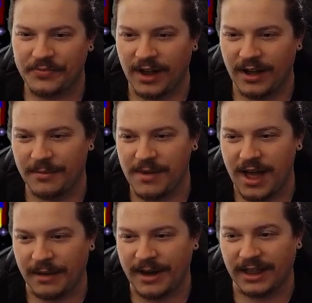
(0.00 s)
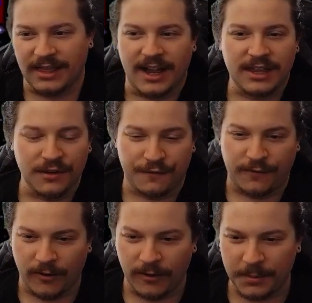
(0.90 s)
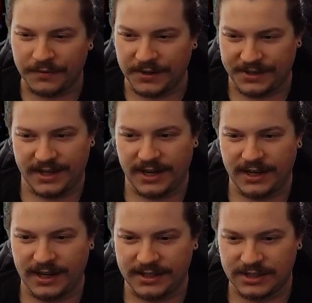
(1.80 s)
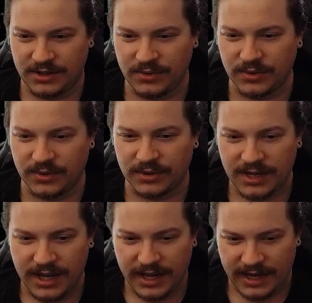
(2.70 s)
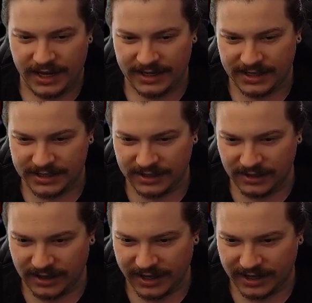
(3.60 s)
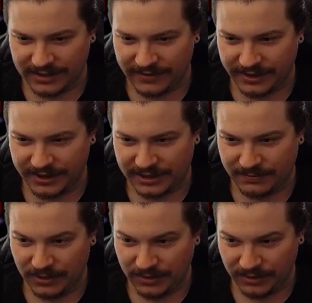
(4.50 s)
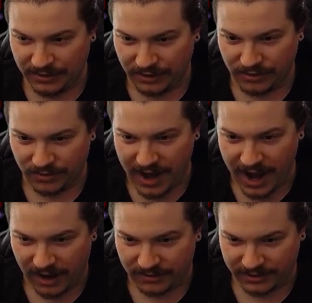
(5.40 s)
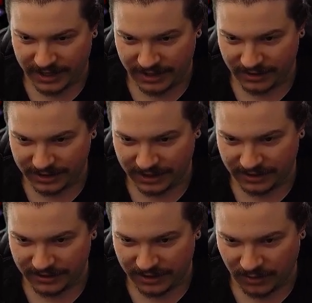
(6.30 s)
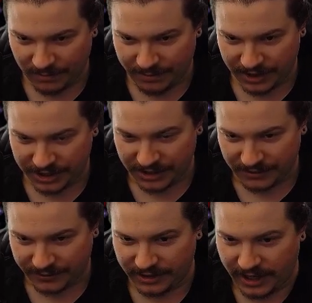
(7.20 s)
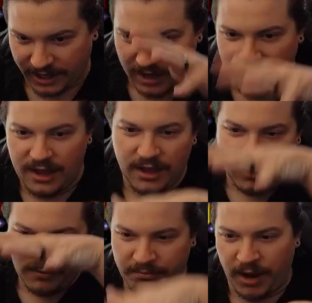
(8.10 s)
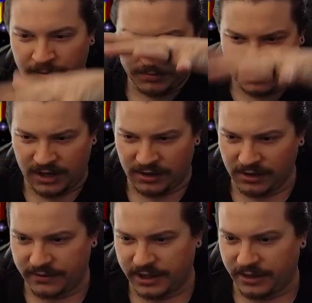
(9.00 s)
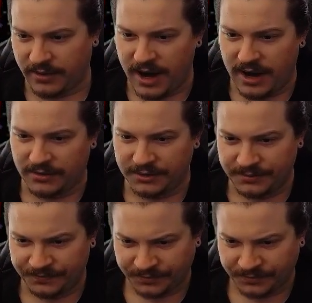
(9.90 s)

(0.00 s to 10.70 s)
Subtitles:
I mean, I like the form of the thing. It's cool. It doesn't look like it's a very smooth ground. It looks like there's a whole bunch of different like bumps all over the ground,